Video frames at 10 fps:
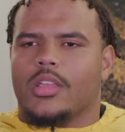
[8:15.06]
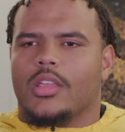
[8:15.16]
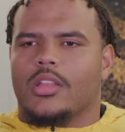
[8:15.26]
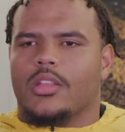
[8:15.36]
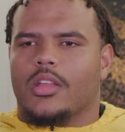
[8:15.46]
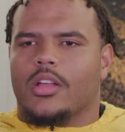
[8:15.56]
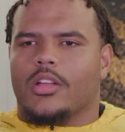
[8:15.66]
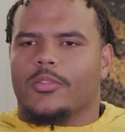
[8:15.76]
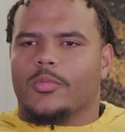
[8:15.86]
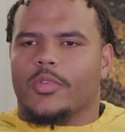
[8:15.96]
And
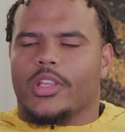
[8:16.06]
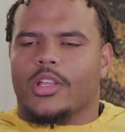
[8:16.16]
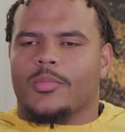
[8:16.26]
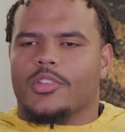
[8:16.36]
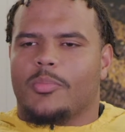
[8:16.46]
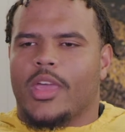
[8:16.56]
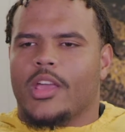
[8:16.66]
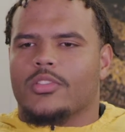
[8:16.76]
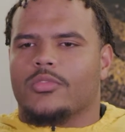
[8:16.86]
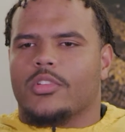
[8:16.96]
when it comes to
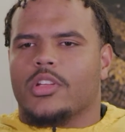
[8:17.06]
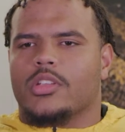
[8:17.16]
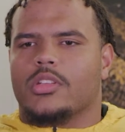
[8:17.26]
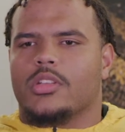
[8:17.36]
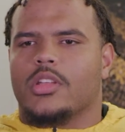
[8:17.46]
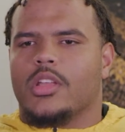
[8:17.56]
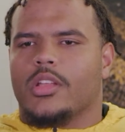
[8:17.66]
pass rush,